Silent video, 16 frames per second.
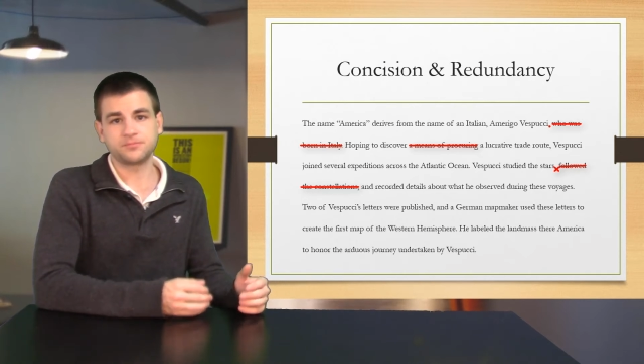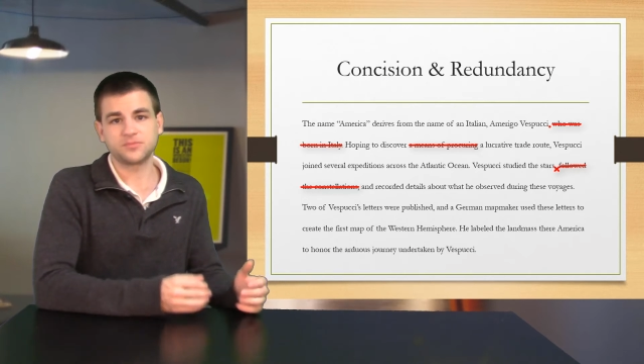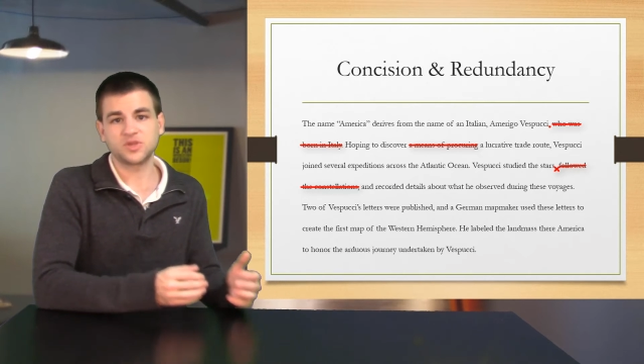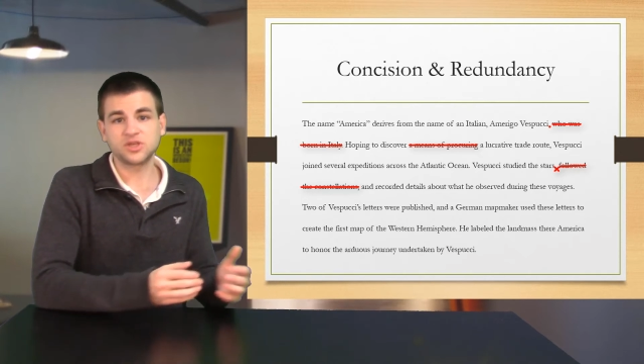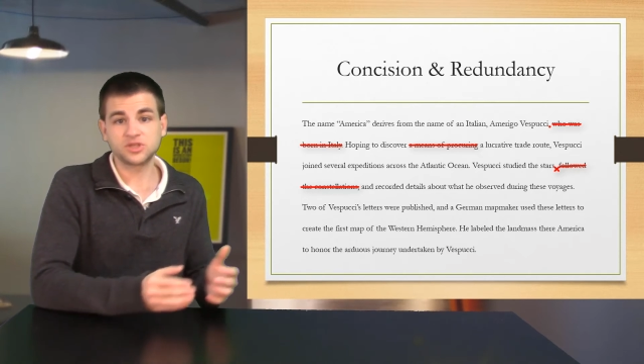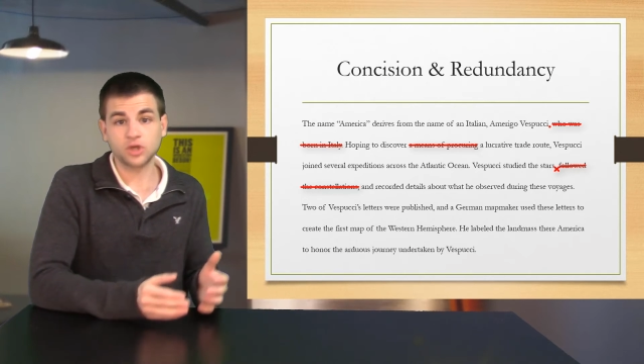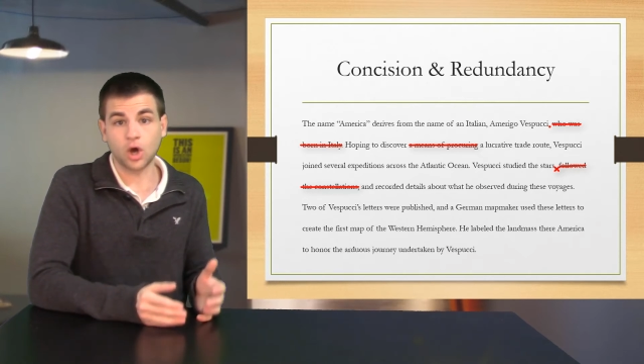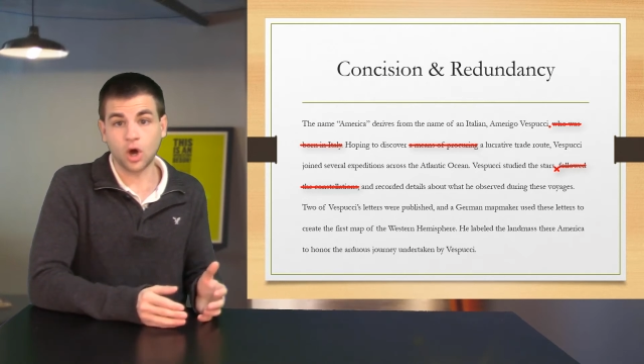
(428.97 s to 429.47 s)

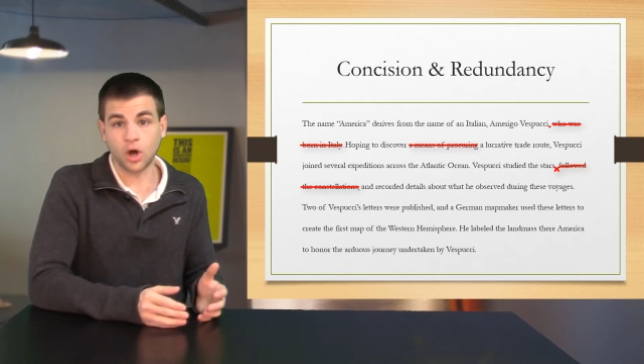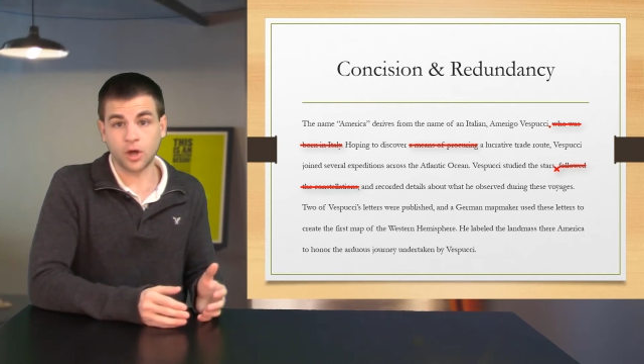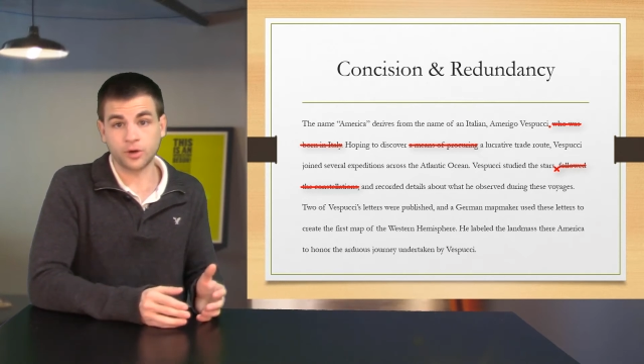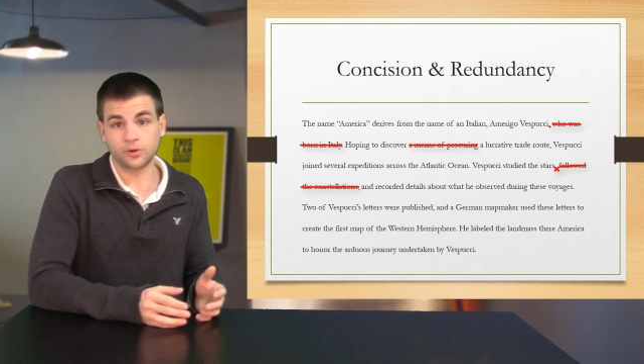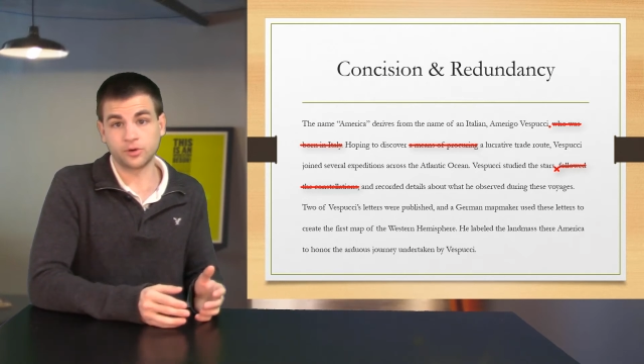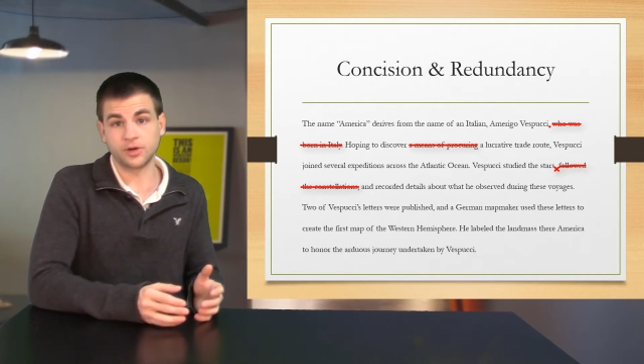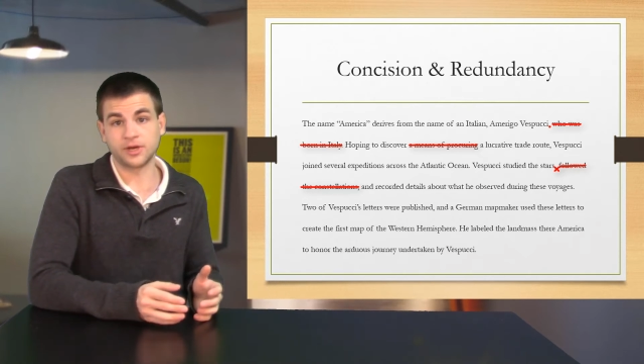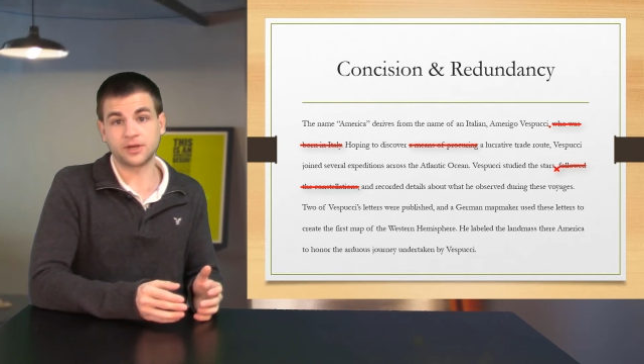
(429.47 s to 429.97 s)
is
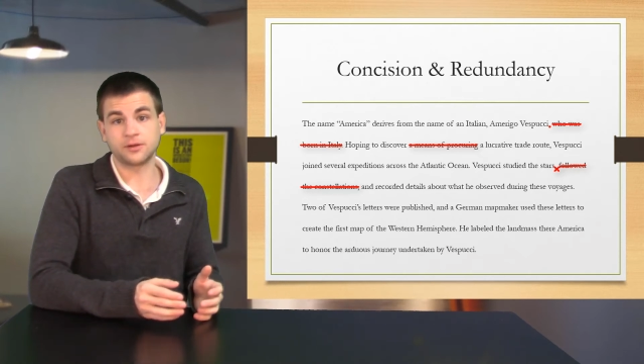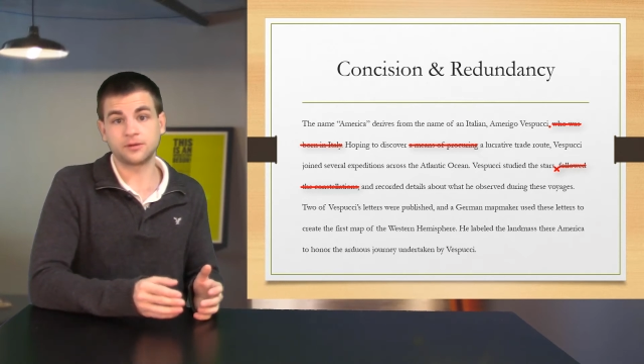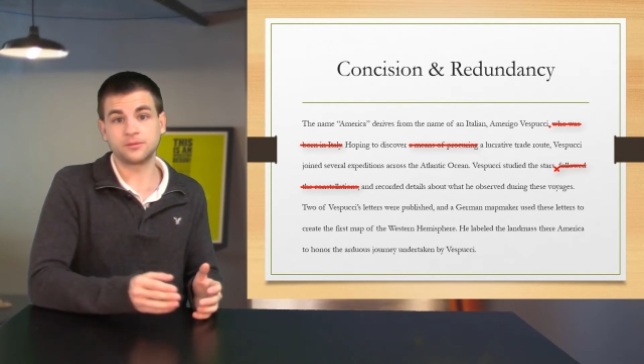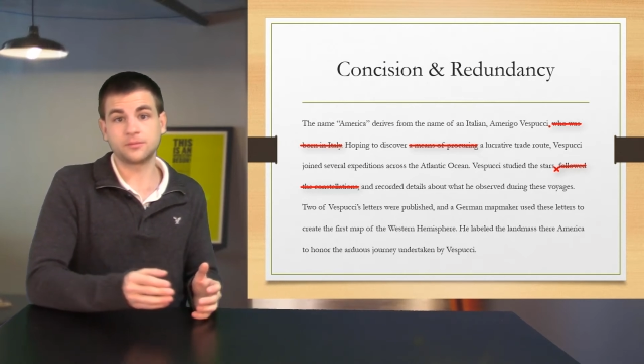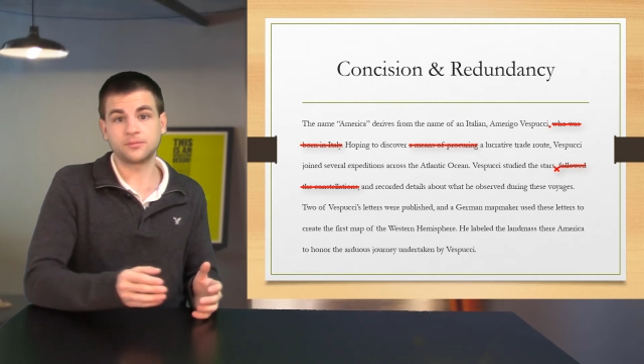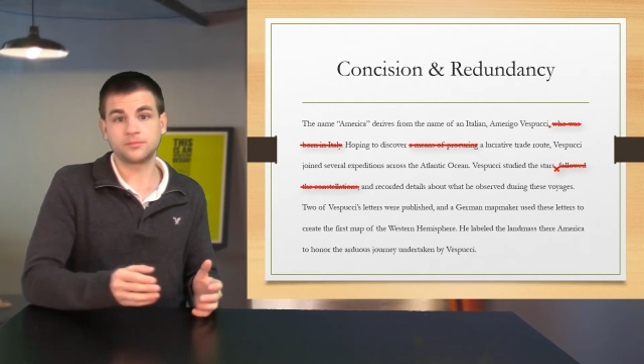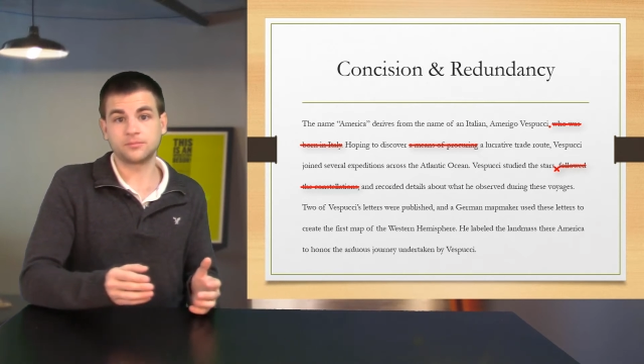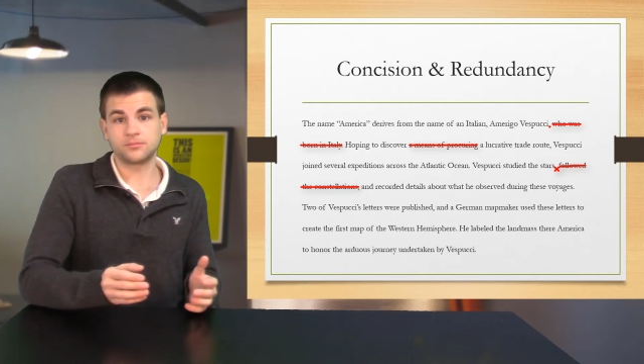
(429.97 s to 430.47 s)
honoring